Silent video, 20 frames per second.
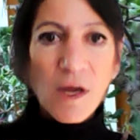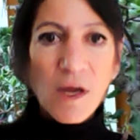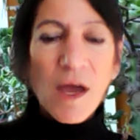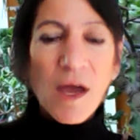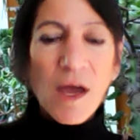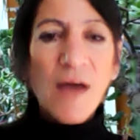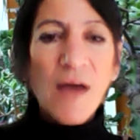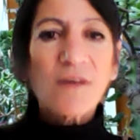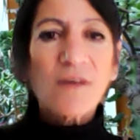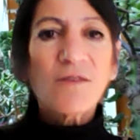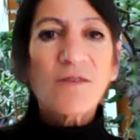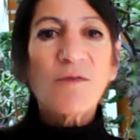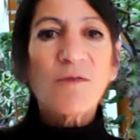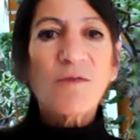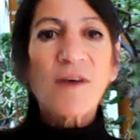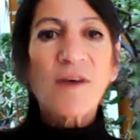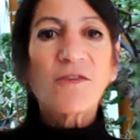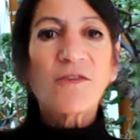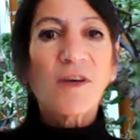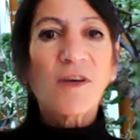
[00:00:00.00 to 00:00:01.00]
and it's
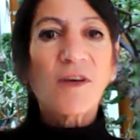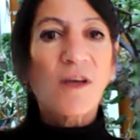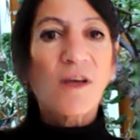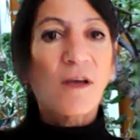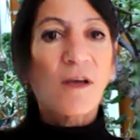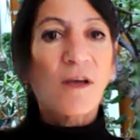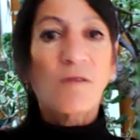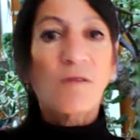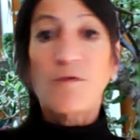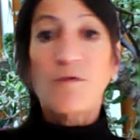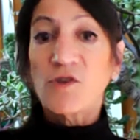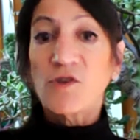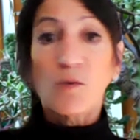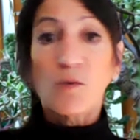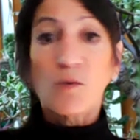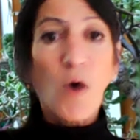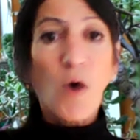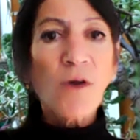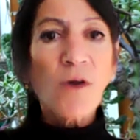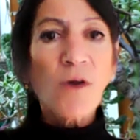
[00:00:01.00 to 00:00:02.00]
investing in fish and
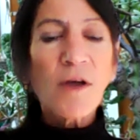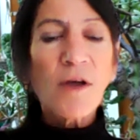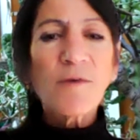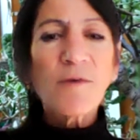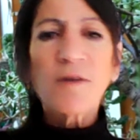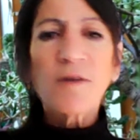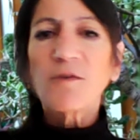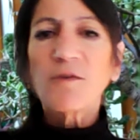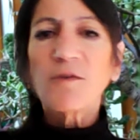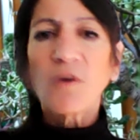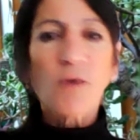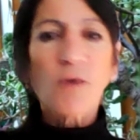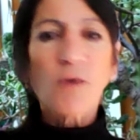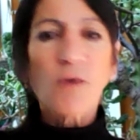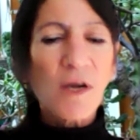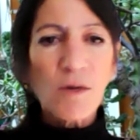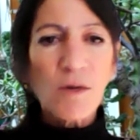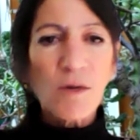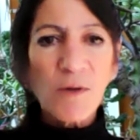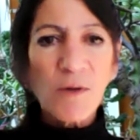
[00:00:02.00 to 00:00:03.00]
wildlife. And if you don't
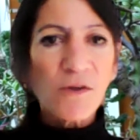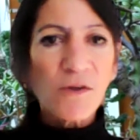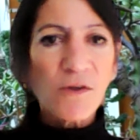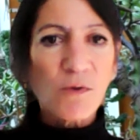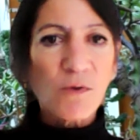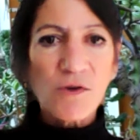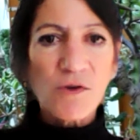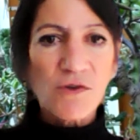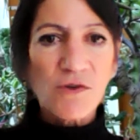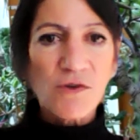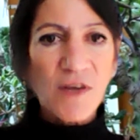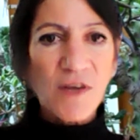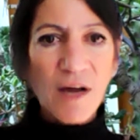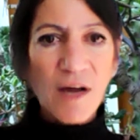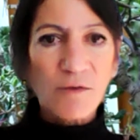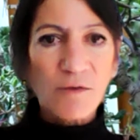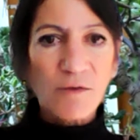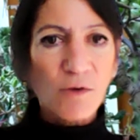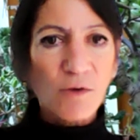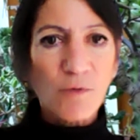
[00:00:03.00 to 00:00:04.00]
care about the creatures that
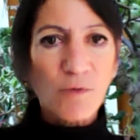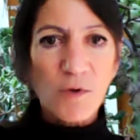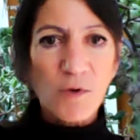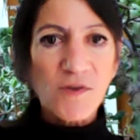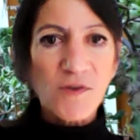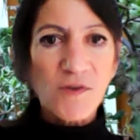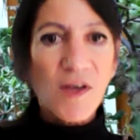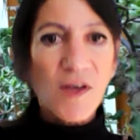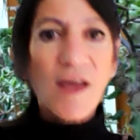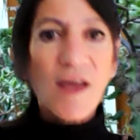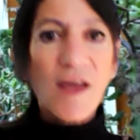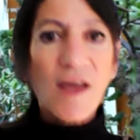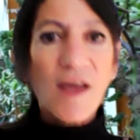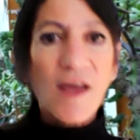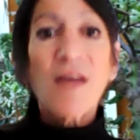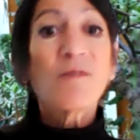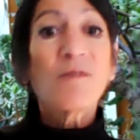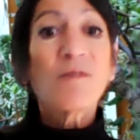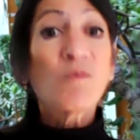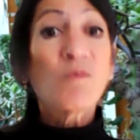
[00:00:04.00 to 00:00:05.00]
have no voice,
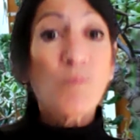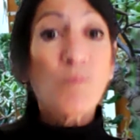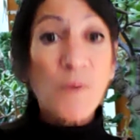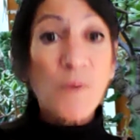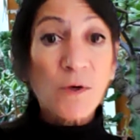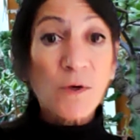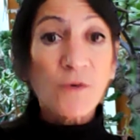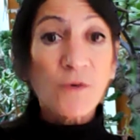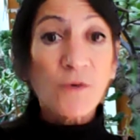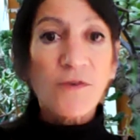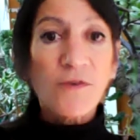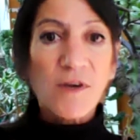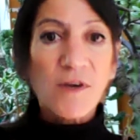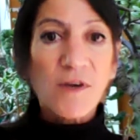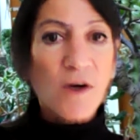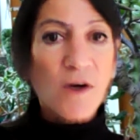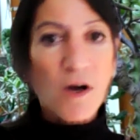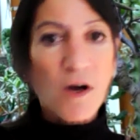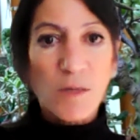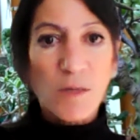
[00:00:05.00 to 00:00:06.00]
it builds the
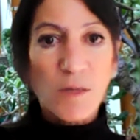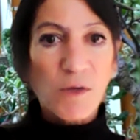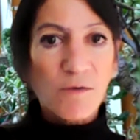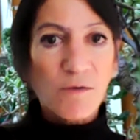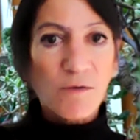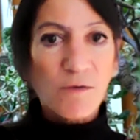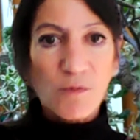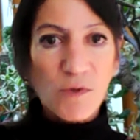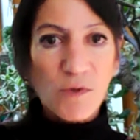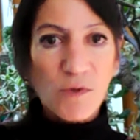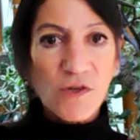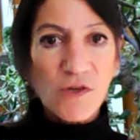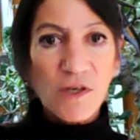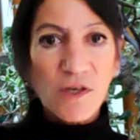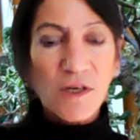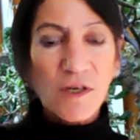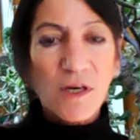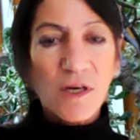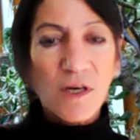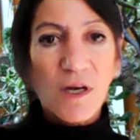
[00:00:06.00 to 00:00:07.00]
economy of the
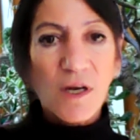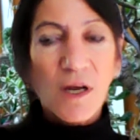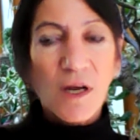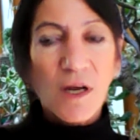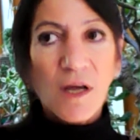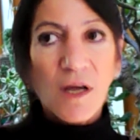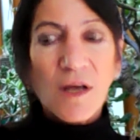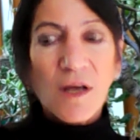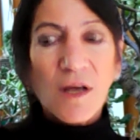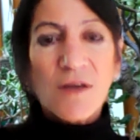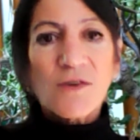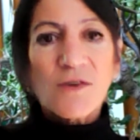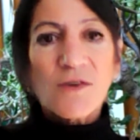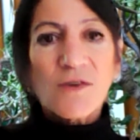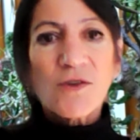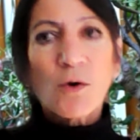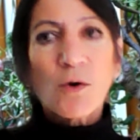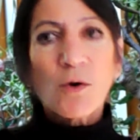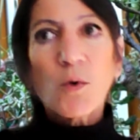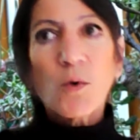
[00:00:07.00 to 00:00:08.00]
region.
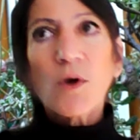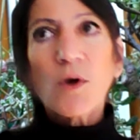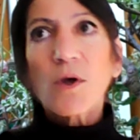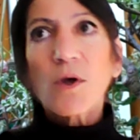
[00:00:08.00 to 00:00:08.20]
So